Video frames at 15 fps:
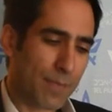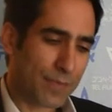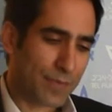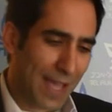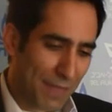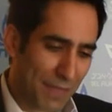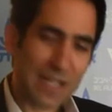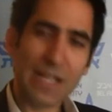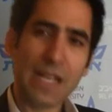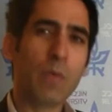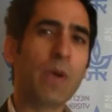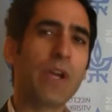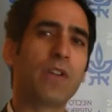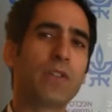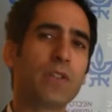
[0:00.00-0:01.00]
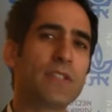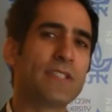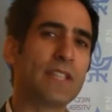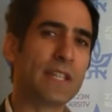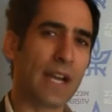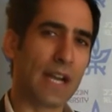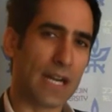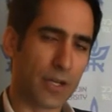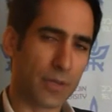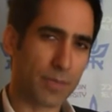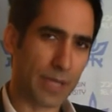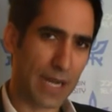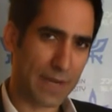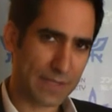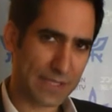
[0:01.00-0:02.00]
Definitely we're losing our
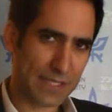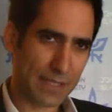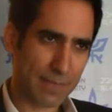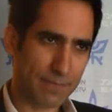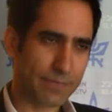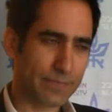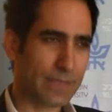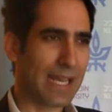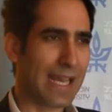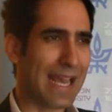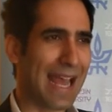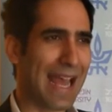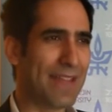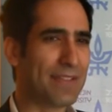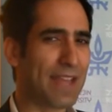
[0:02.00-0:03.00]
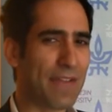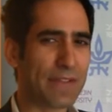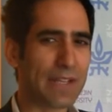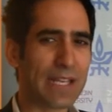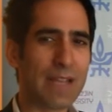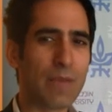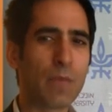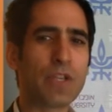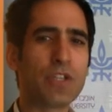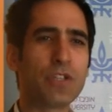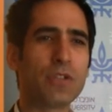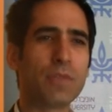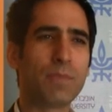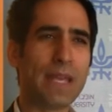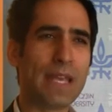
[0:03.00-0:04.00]
privacy, and definitely we
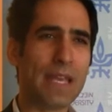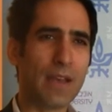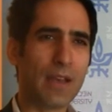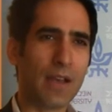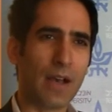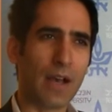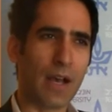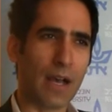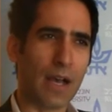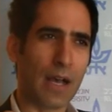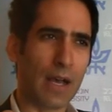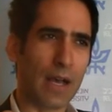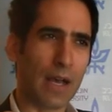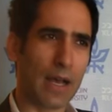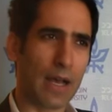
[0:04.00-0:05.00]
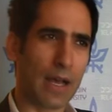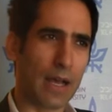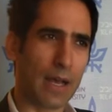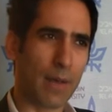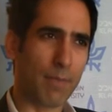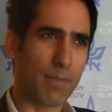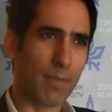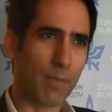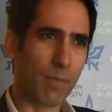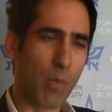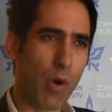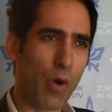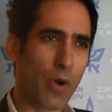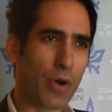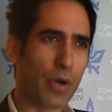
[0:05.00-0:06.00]
should be
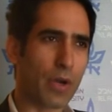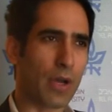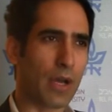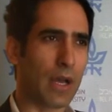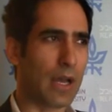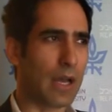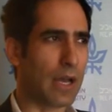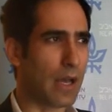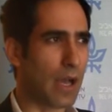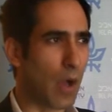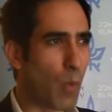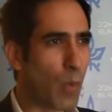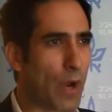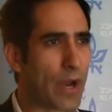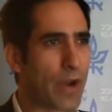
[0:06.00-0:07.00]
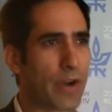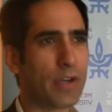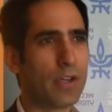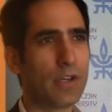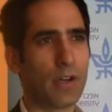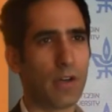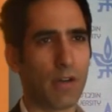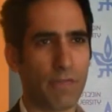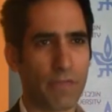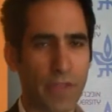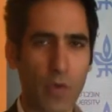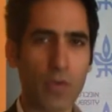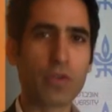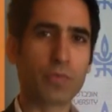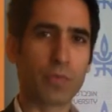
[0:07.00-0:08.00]
more aware of
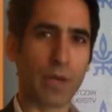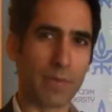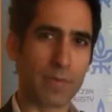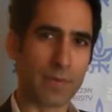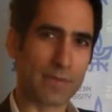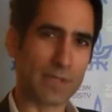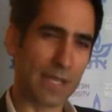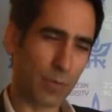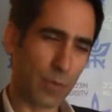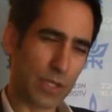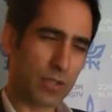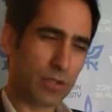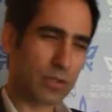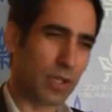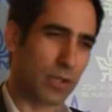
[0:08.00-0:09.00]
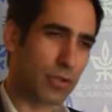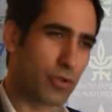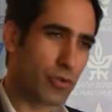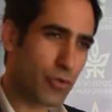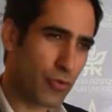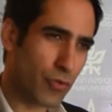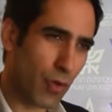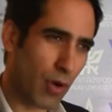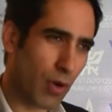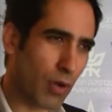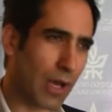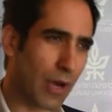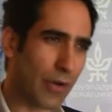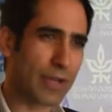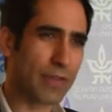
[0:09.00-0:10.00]
those problems, and we should control
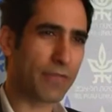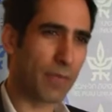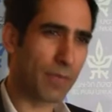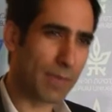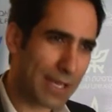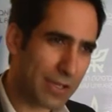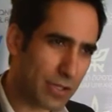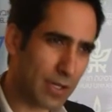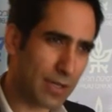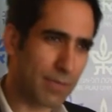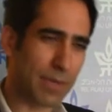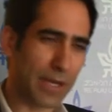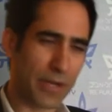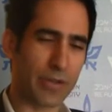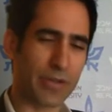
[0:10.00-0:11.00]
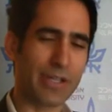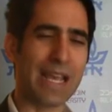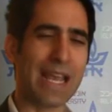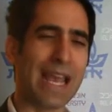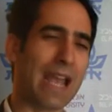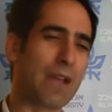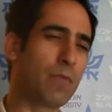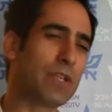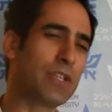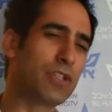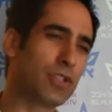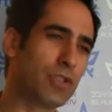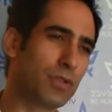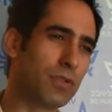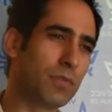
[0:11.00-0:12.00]
our information better, and we
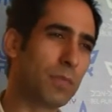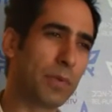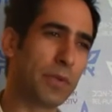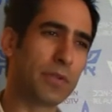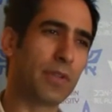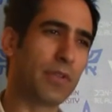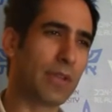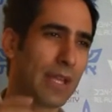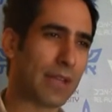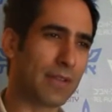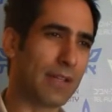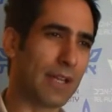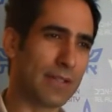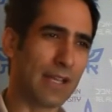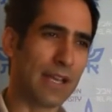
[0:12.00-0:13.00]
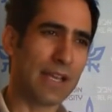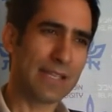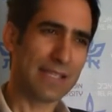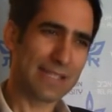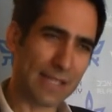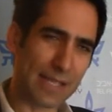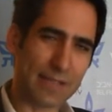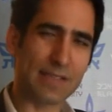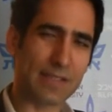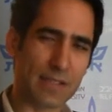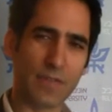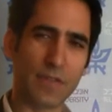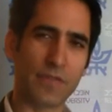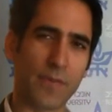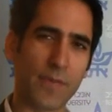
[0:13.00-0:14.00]
shouldn't put on the internet
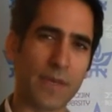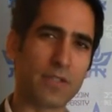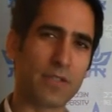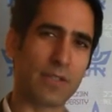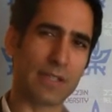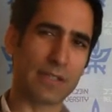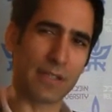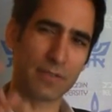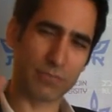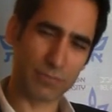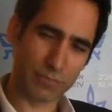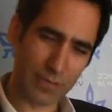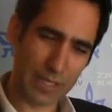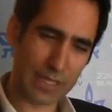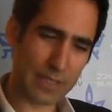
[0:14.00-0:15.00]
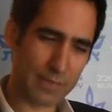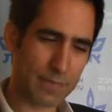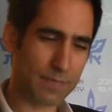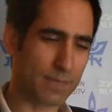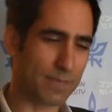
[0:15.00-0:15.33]
sensitive information that can really